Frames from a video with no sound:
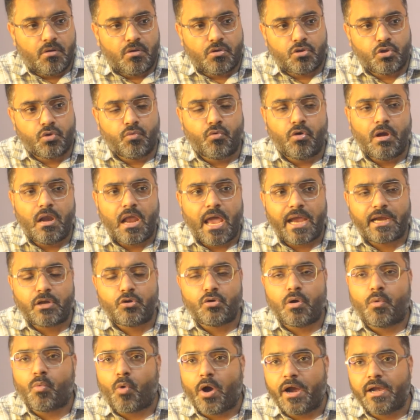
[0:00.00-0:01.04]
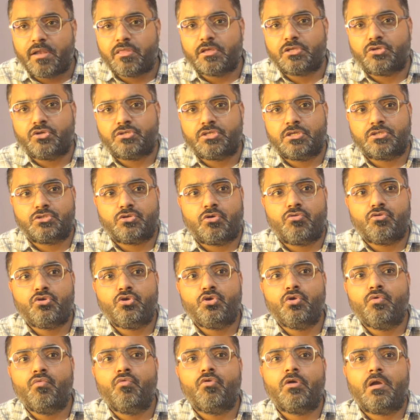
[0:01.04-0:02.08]
You would like to avoid situation, so
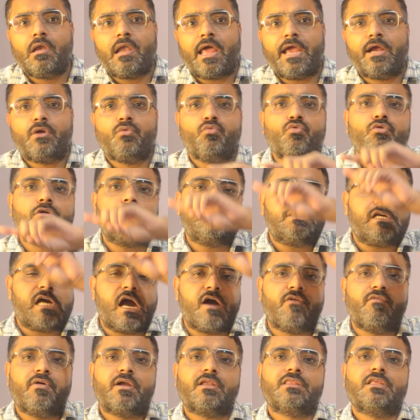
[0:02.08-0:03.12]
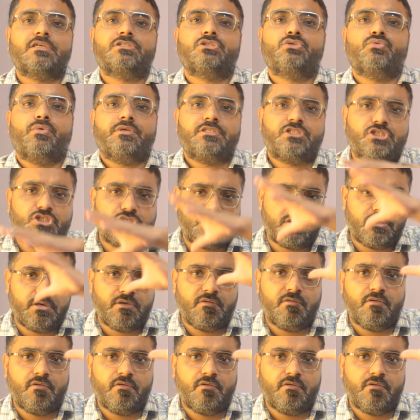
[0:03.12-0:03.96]
you would like to cover the switch